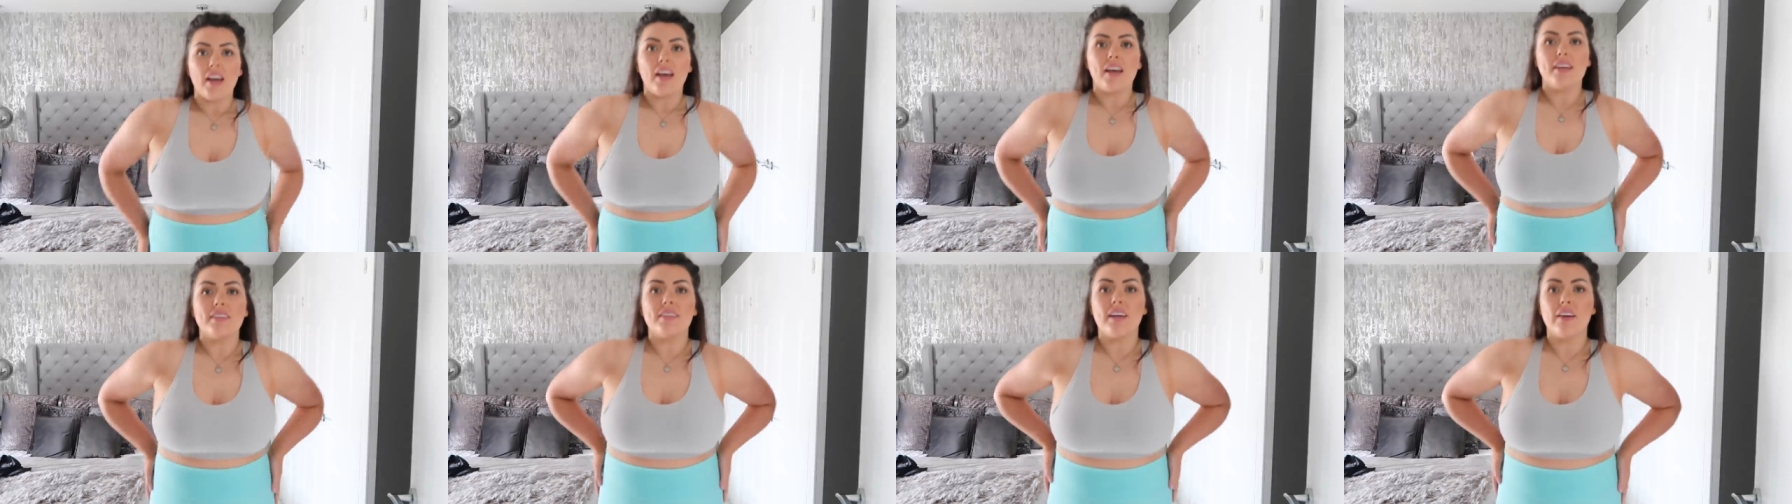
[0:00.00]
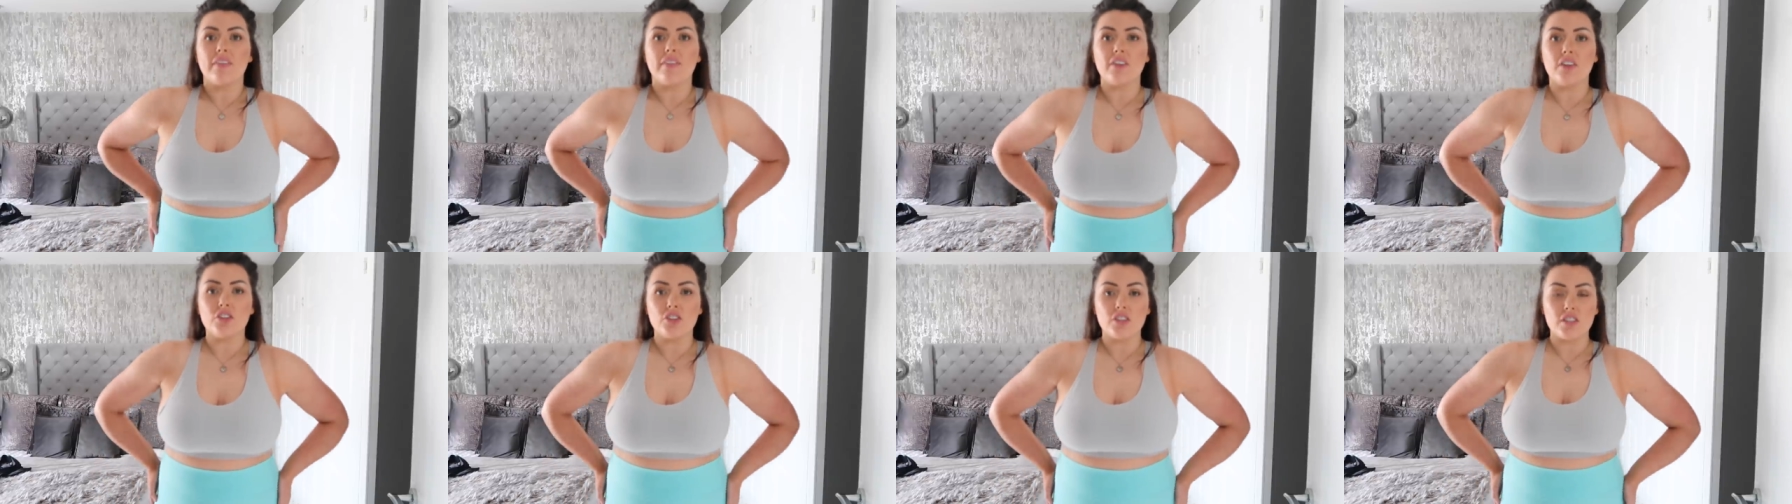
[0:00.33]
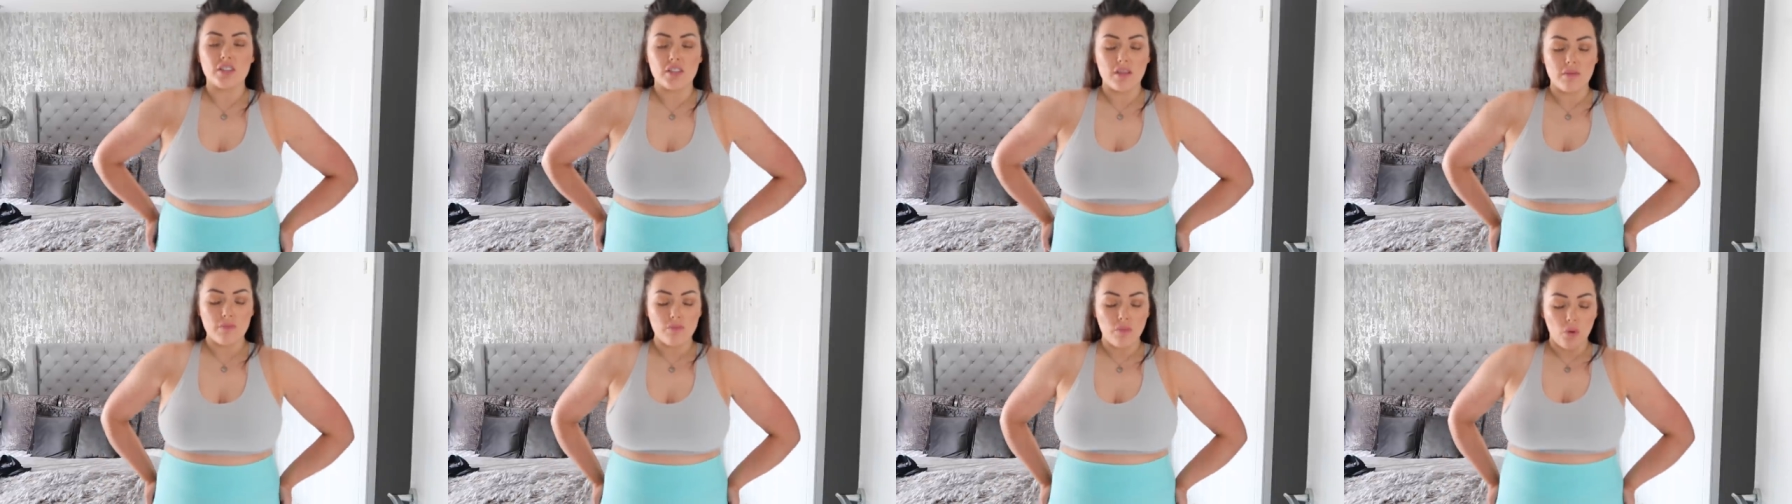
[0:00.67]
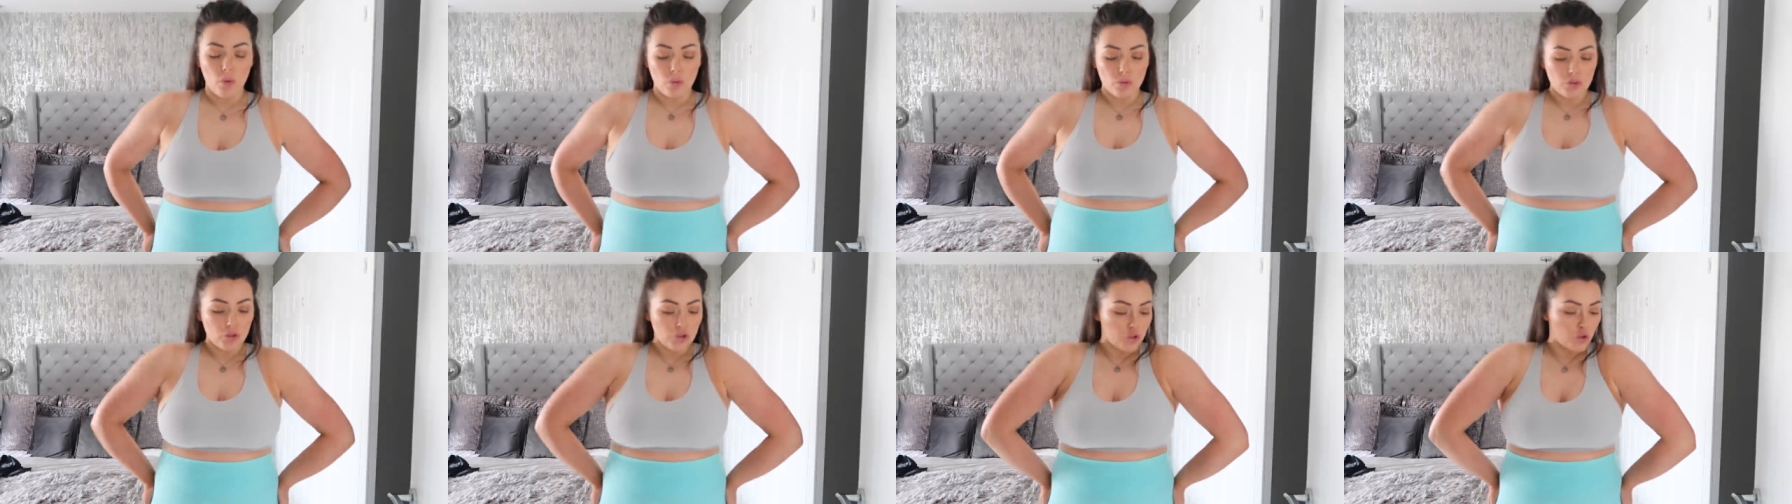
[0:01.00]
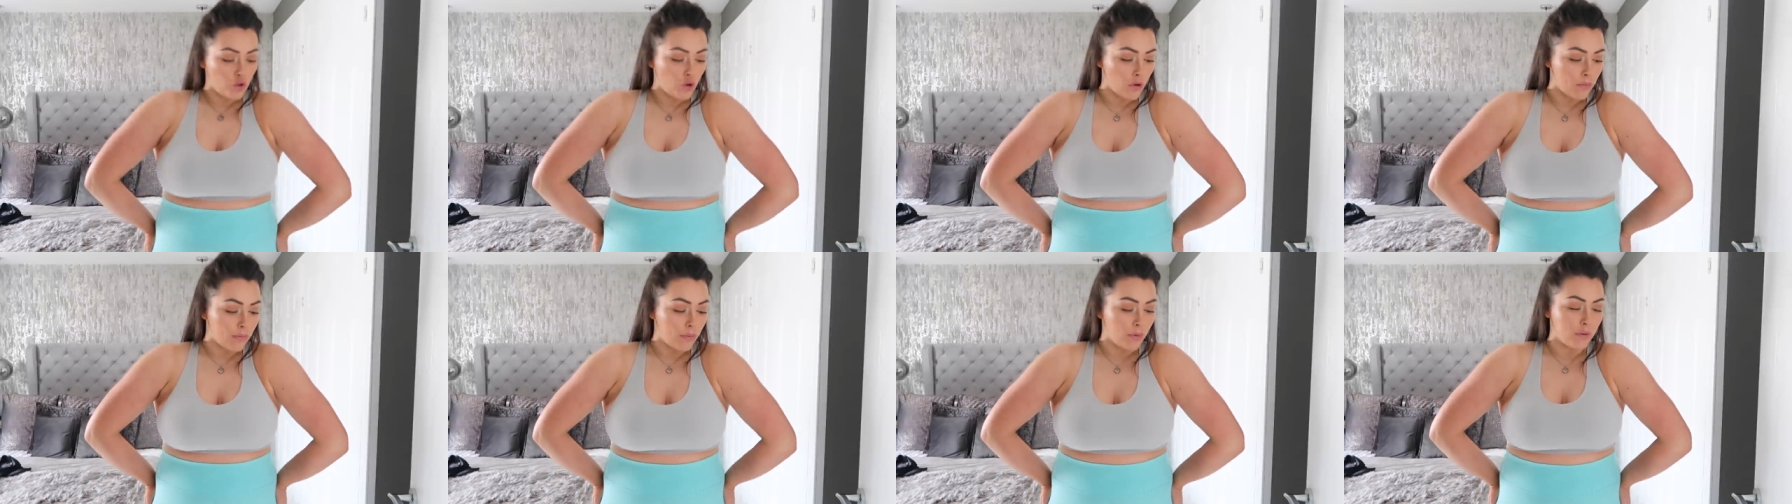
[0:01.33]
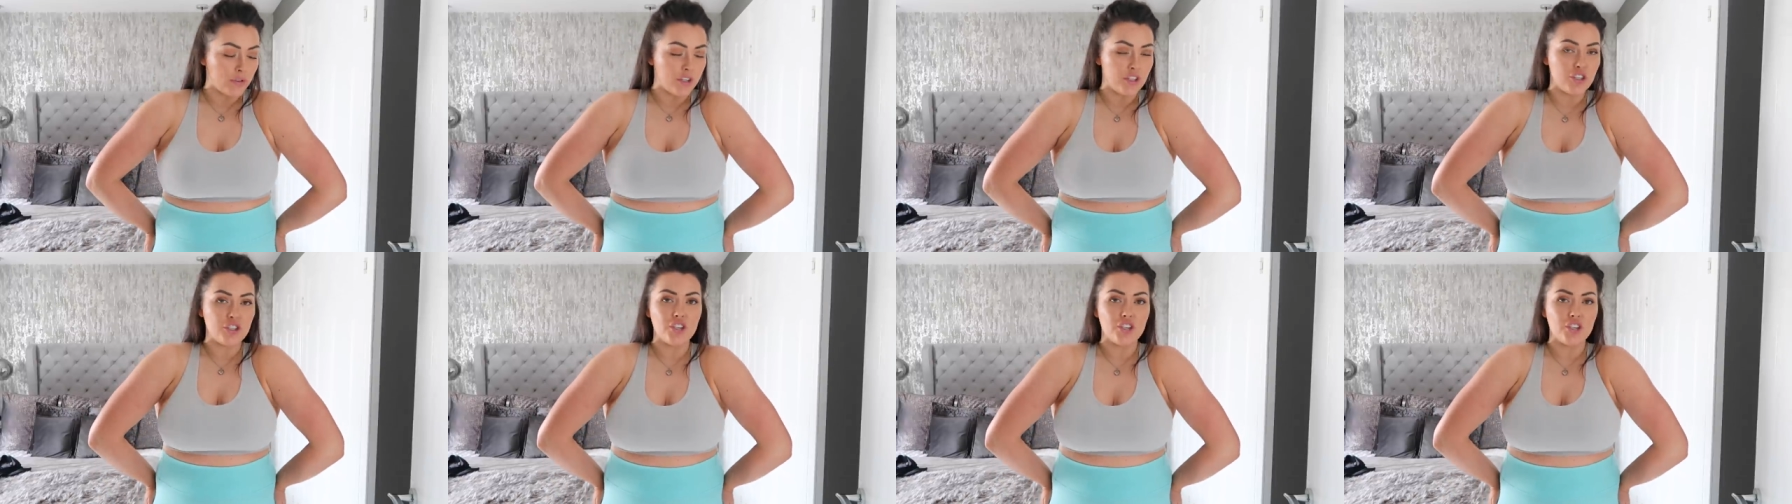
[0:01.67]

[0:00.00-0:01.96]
it's definitely just to mould to your body